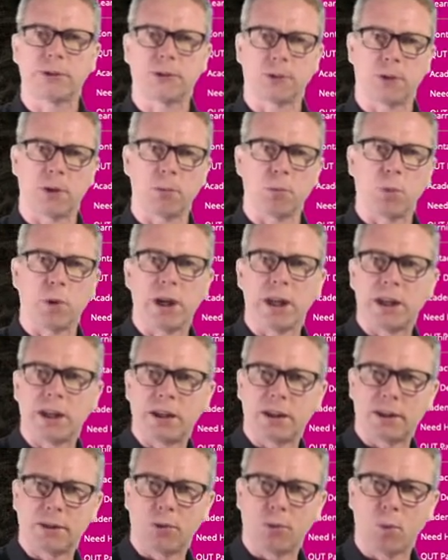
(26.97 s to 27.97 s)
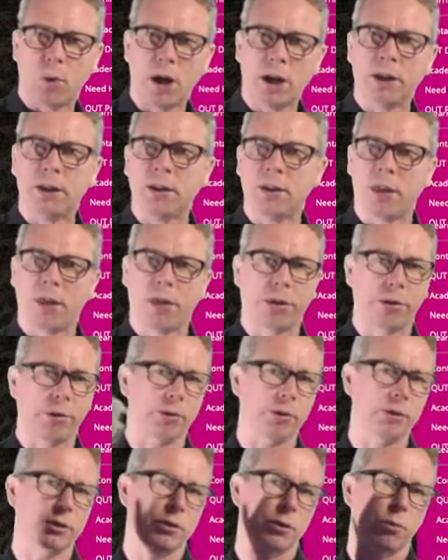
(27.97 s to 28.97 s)
from week 1
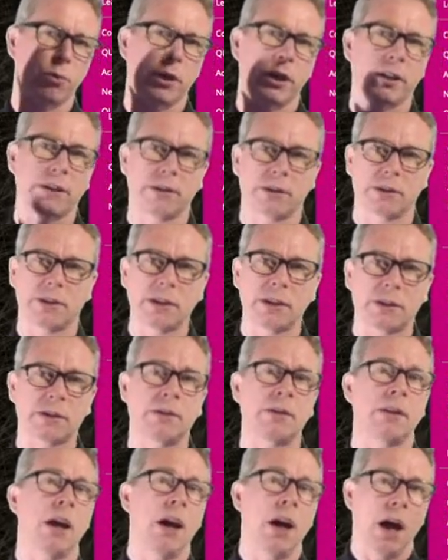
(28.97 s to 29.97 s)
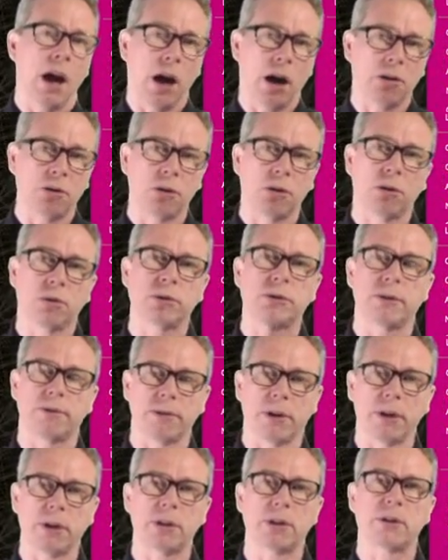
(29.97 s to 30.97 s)
through to week 6 are all
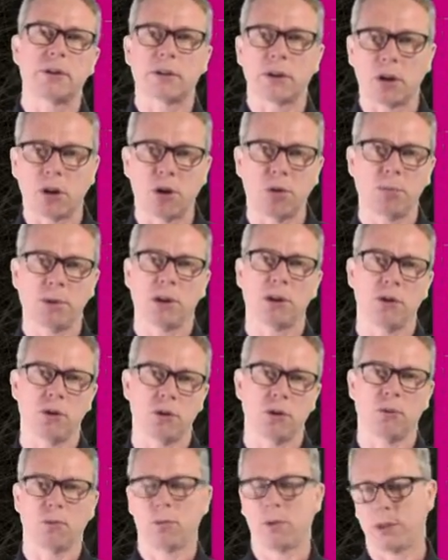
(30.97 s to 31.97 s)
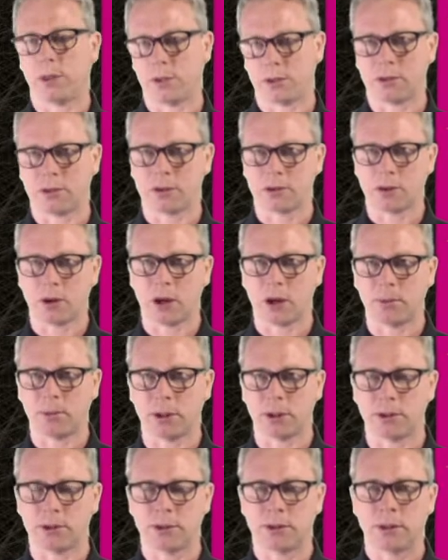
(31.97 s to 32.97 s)
devoted to helping you with this
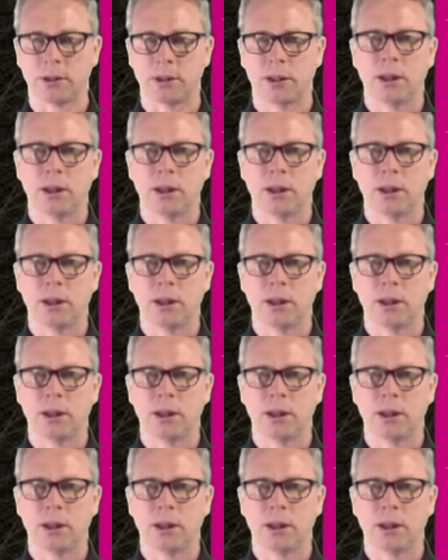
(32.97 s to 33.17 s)
assignment.